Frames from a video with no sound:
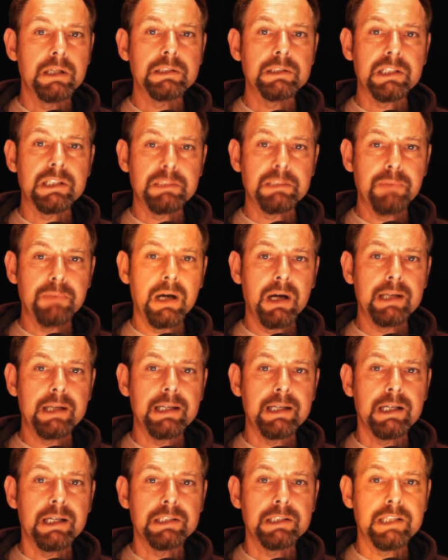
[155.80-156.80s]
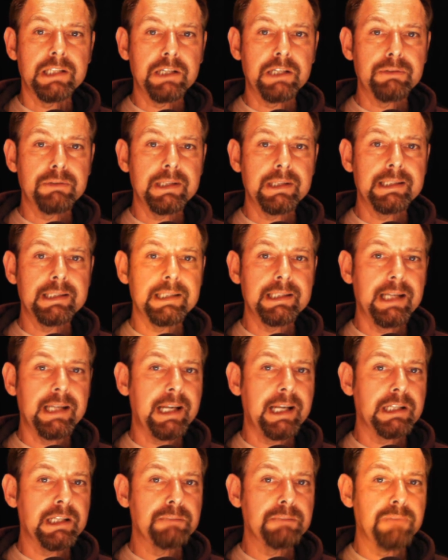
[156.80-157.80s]
Despite Decreases in
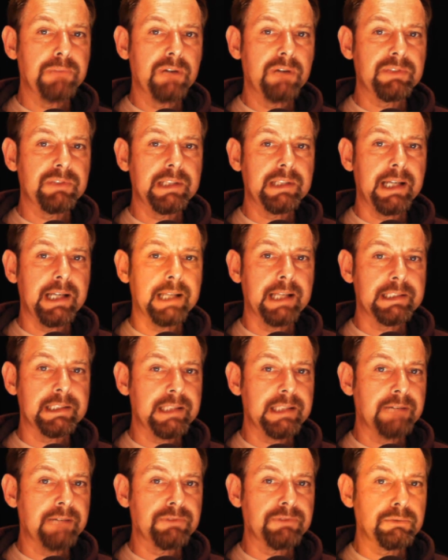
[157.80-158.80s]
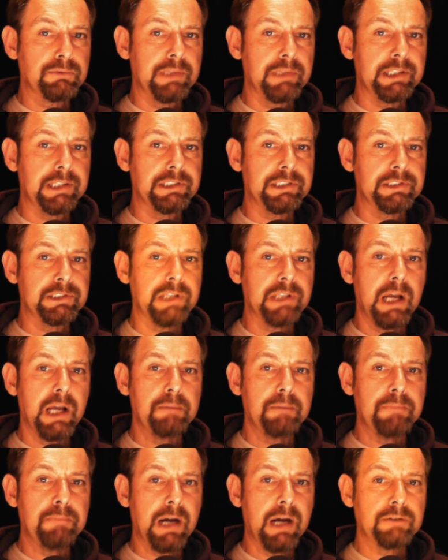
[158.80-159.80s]
income poverty in several regions,
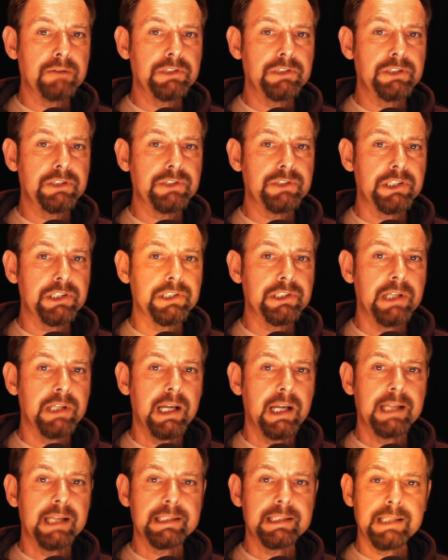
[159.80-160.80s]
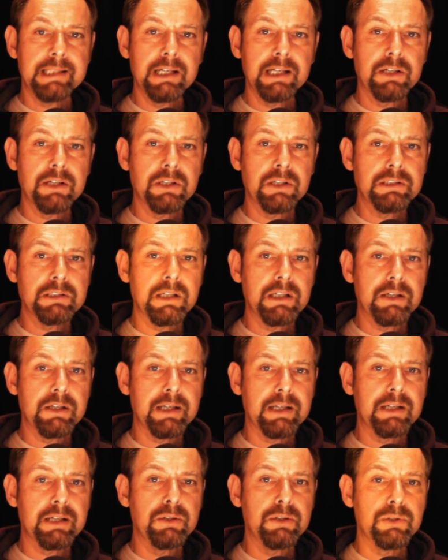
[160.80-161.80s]
malnutrition is still an
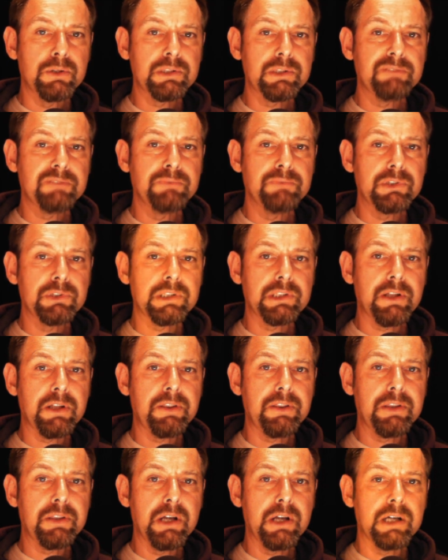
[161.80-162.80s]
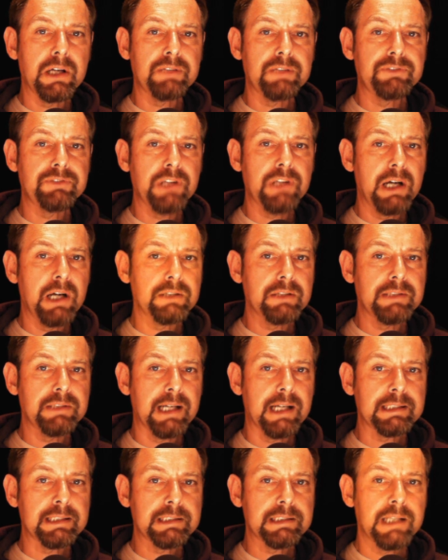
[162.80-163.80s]
underlying cause of more than a third of child
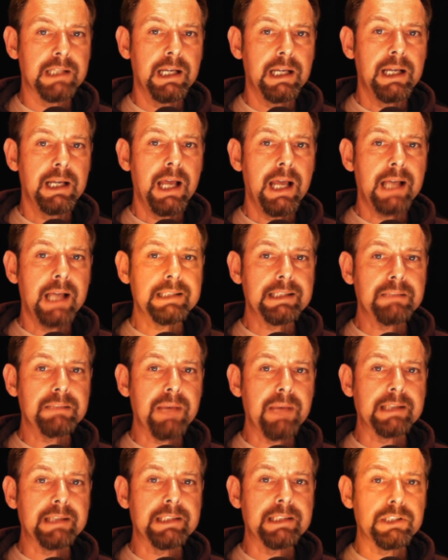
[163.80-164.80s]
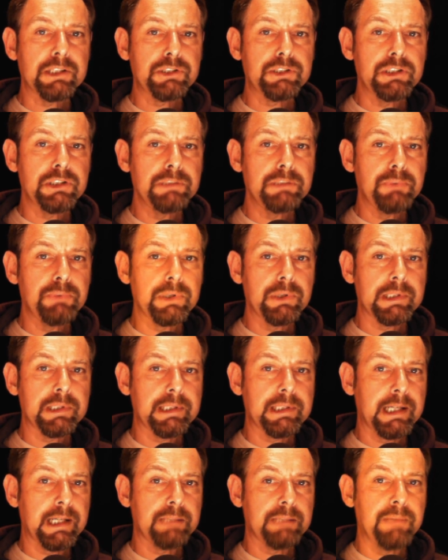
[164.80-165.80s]
deaths, estimated at
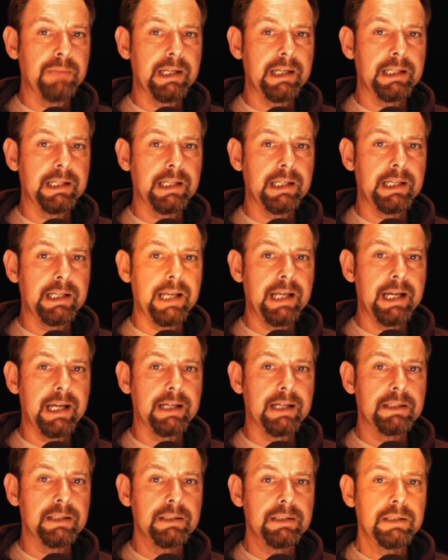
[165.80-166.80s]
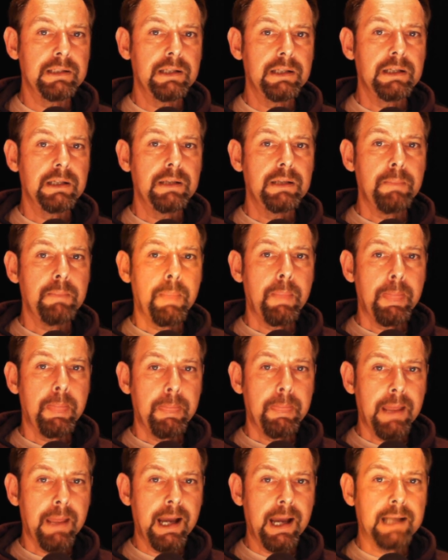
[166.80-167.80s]
2.6 million a year,
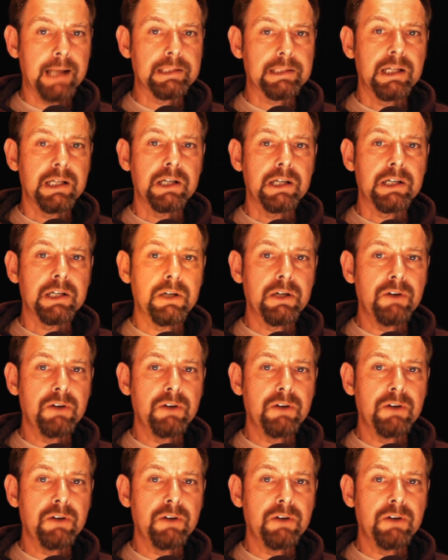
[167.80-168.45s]
and can